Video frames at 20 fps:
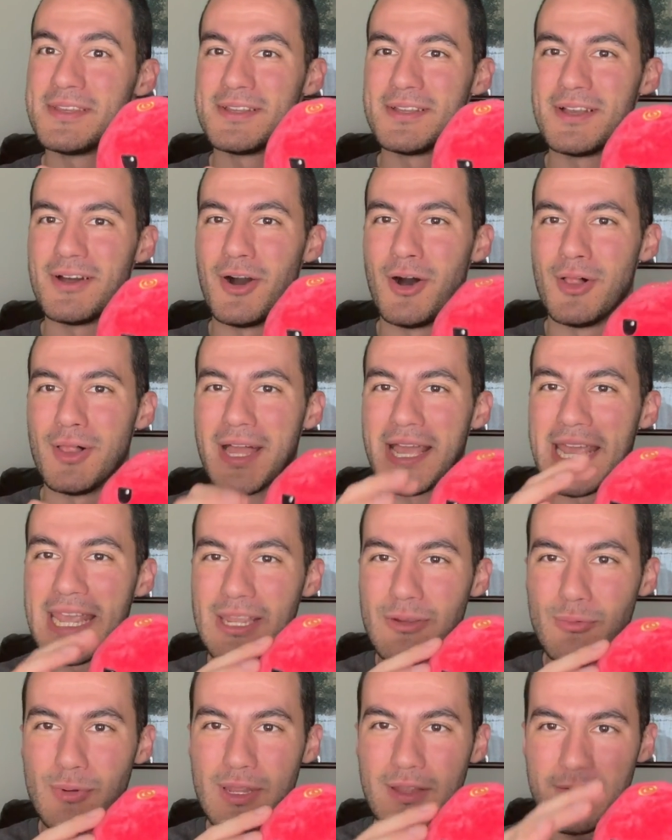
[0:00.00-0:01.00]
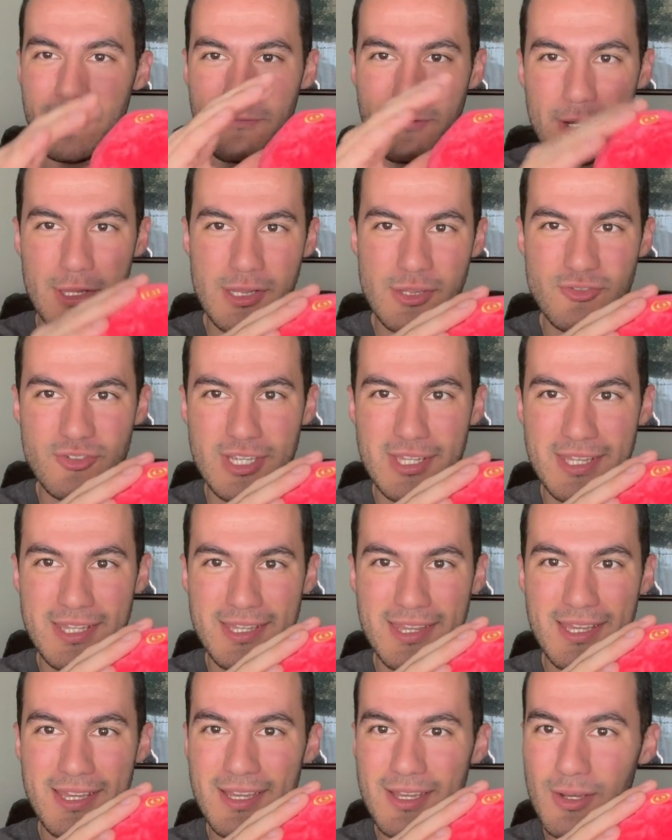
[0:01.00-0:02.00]
All angry,
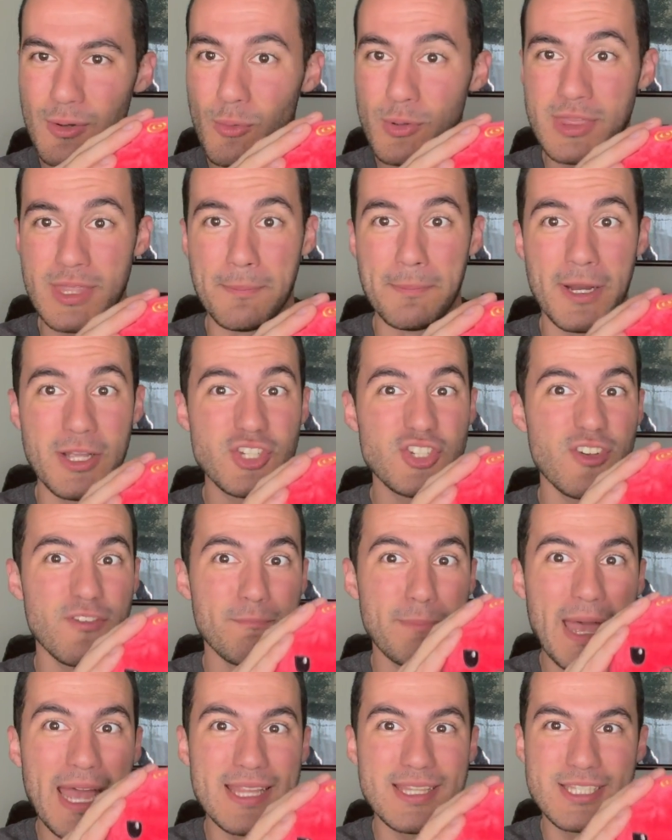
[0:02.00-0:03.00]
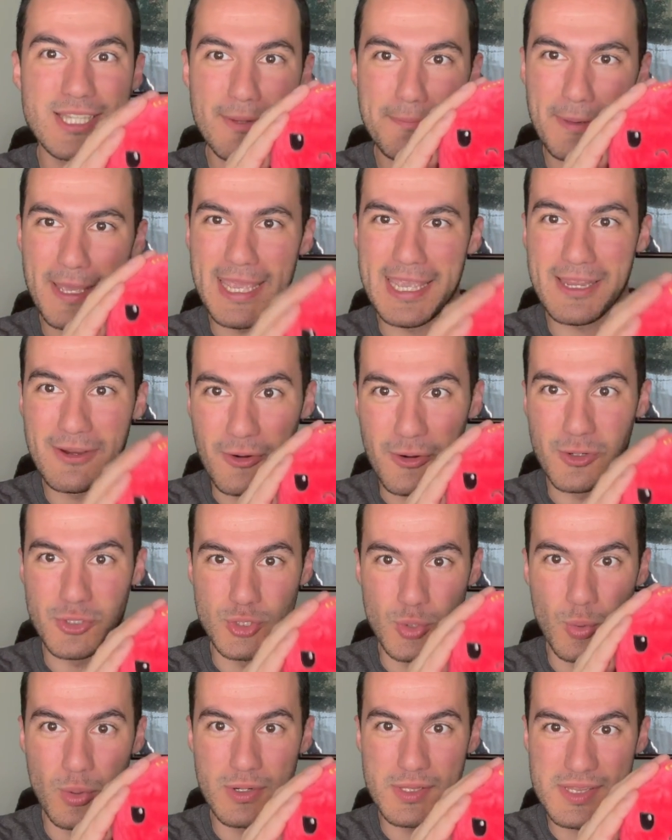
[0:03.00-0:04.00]
frustrated, with a bunch of pent-up anger
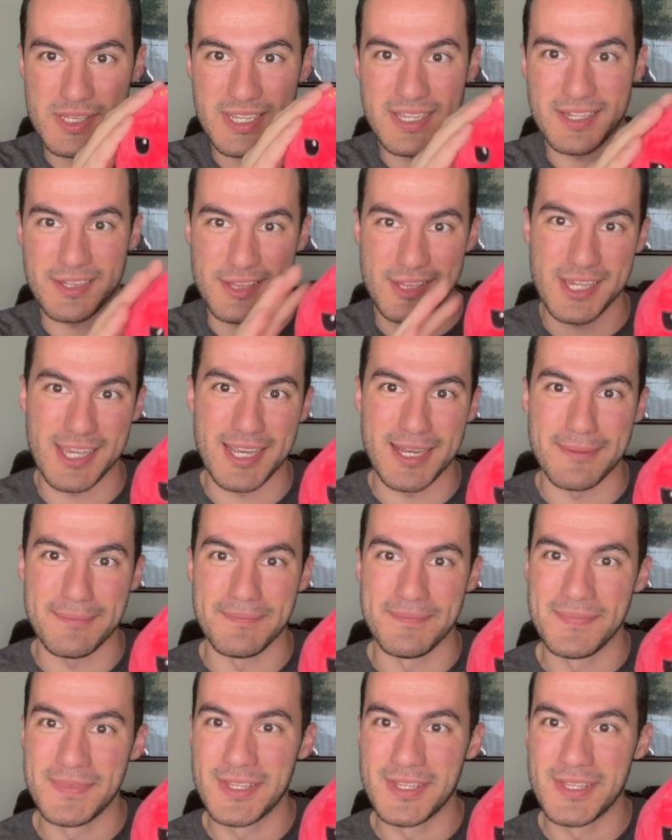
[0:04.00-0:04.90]
towards the exam,